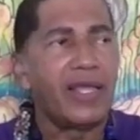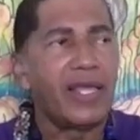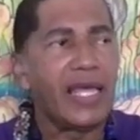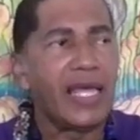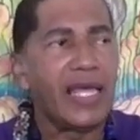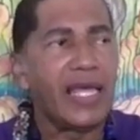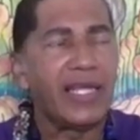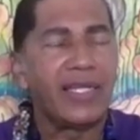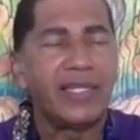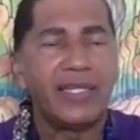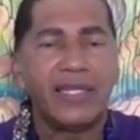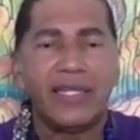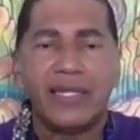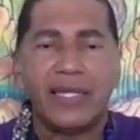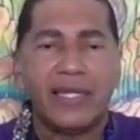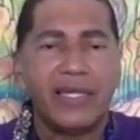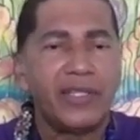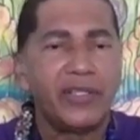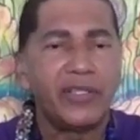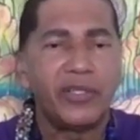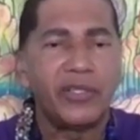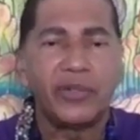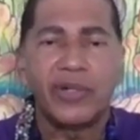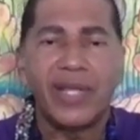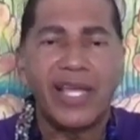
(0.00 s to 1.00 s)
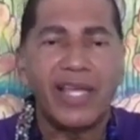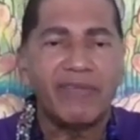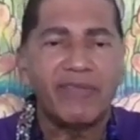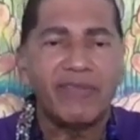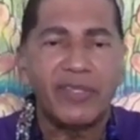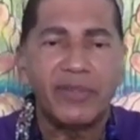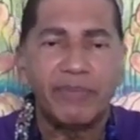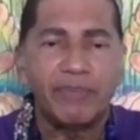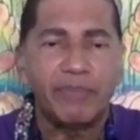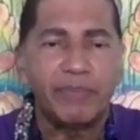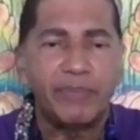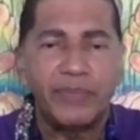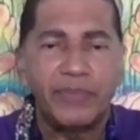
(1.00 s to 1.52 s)
And you don't have
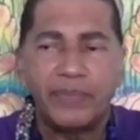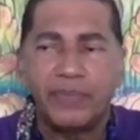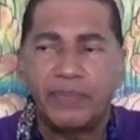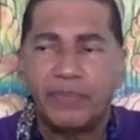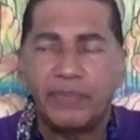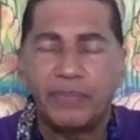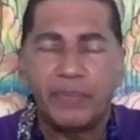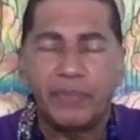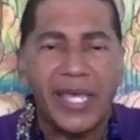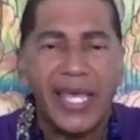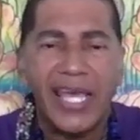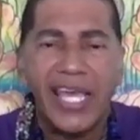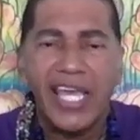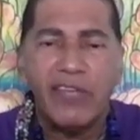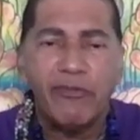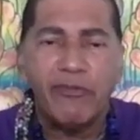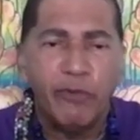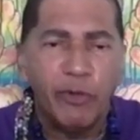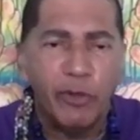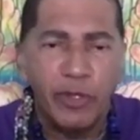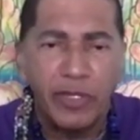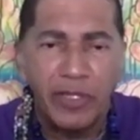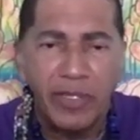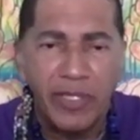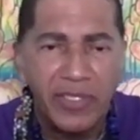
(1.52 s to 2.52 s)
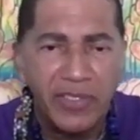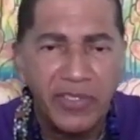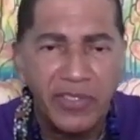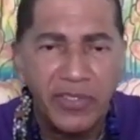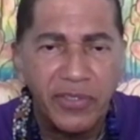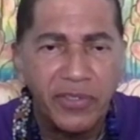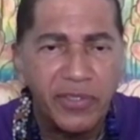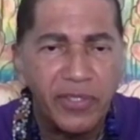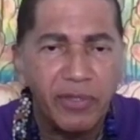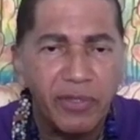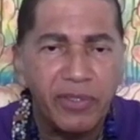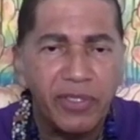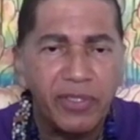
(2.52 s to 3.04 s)
to pay for this,
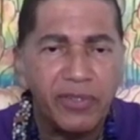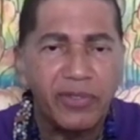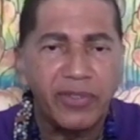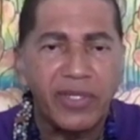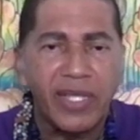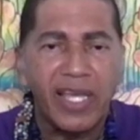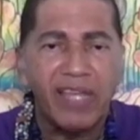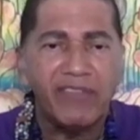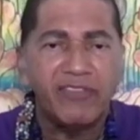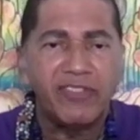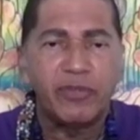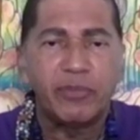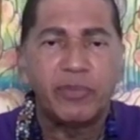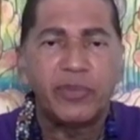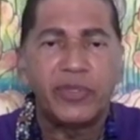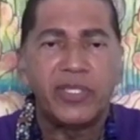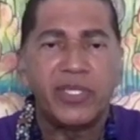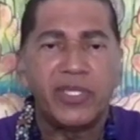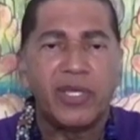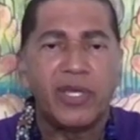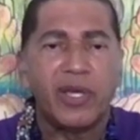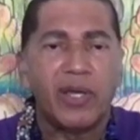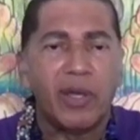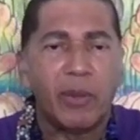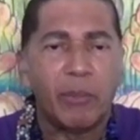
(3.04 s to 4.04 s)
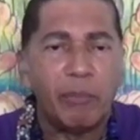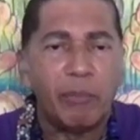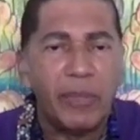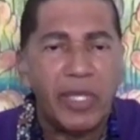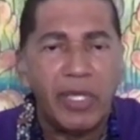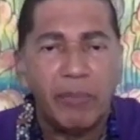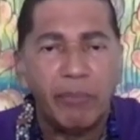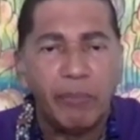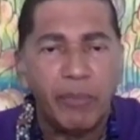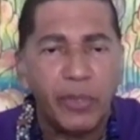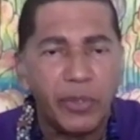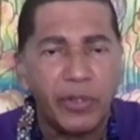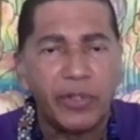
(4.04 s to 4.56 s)
you don't have to be a
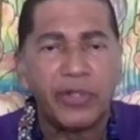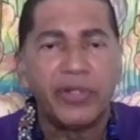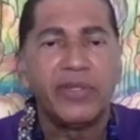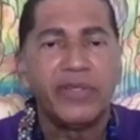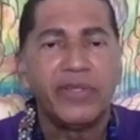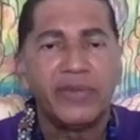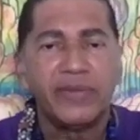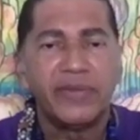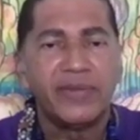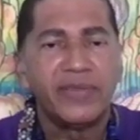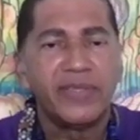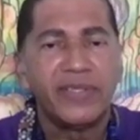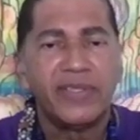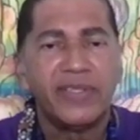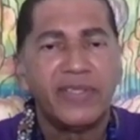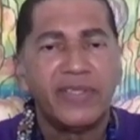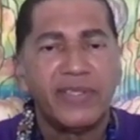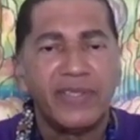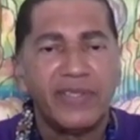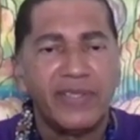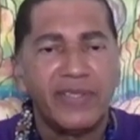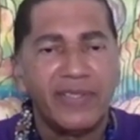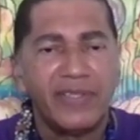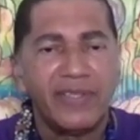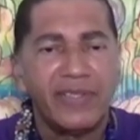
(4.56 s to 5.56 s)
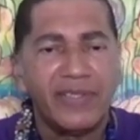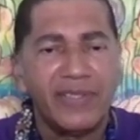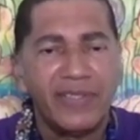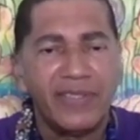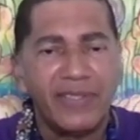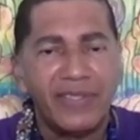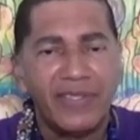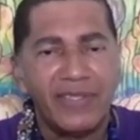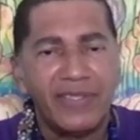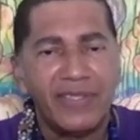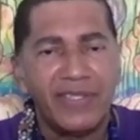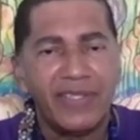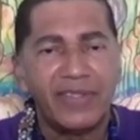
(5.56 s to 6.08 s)
member
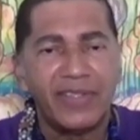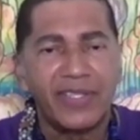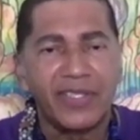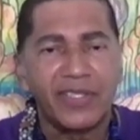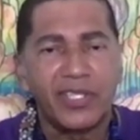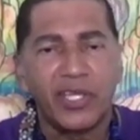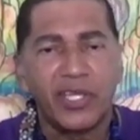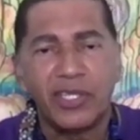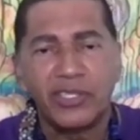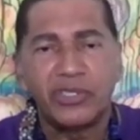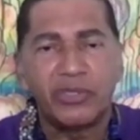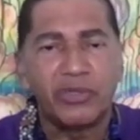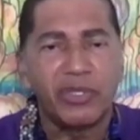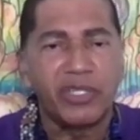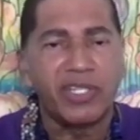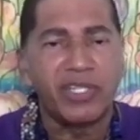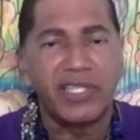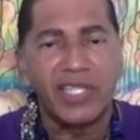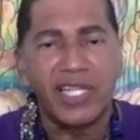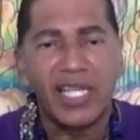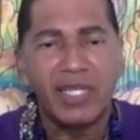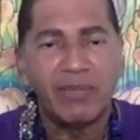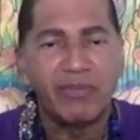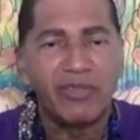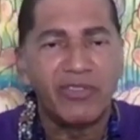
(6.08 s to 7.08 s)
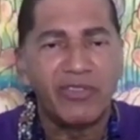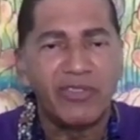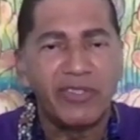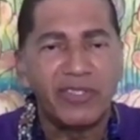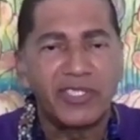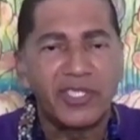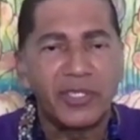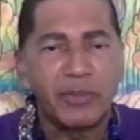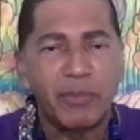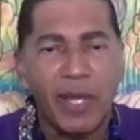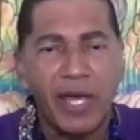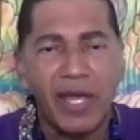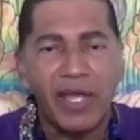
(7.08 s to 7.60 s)
in the country club of
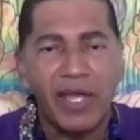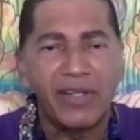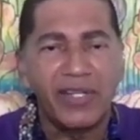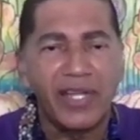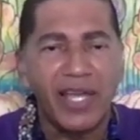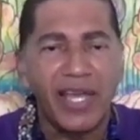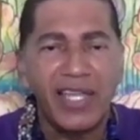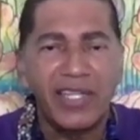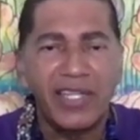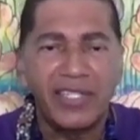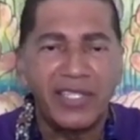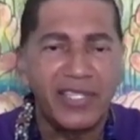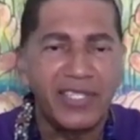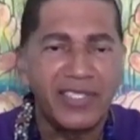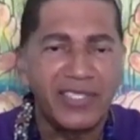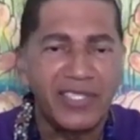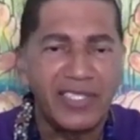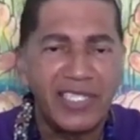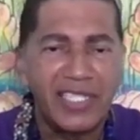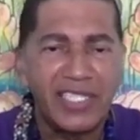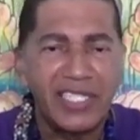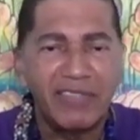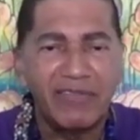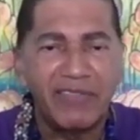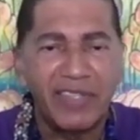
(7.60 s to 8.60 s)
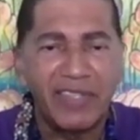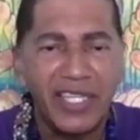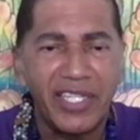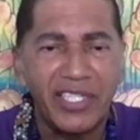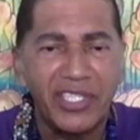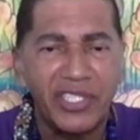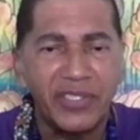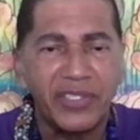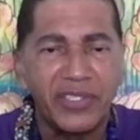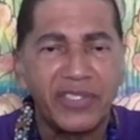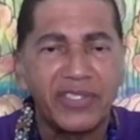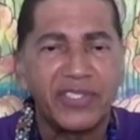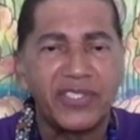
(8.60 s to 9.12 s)
inspired ideas and
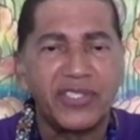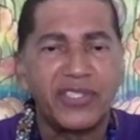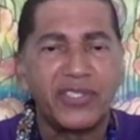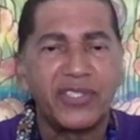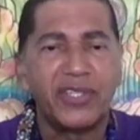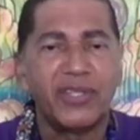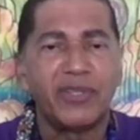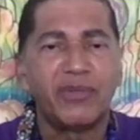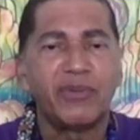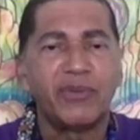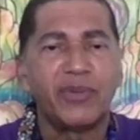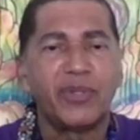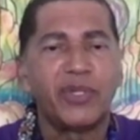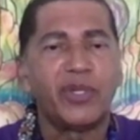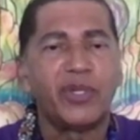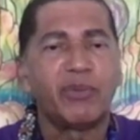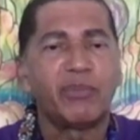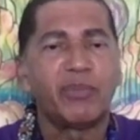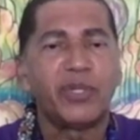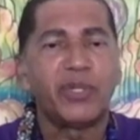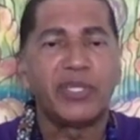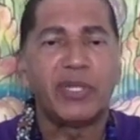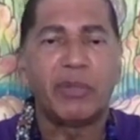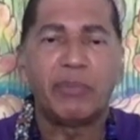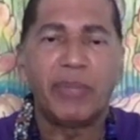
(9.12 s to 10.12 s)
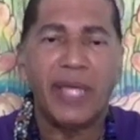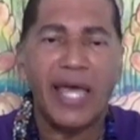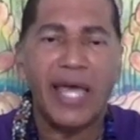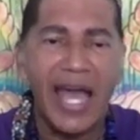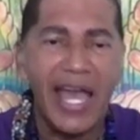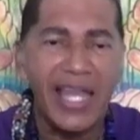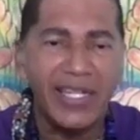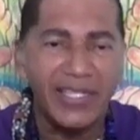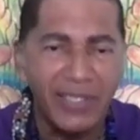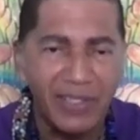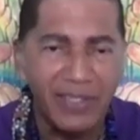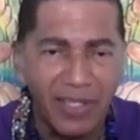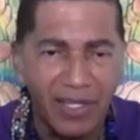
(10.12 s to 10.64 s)
innovations. We don't put a
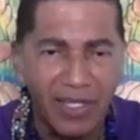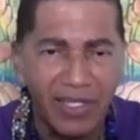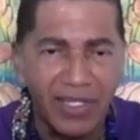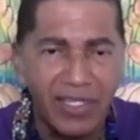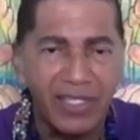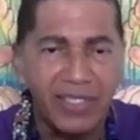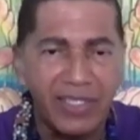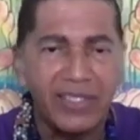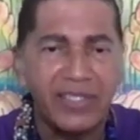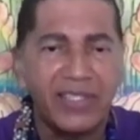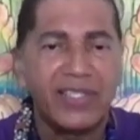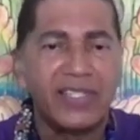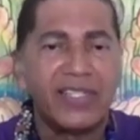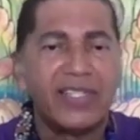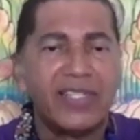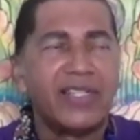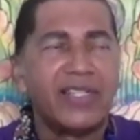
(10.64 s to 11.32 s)
patent on it.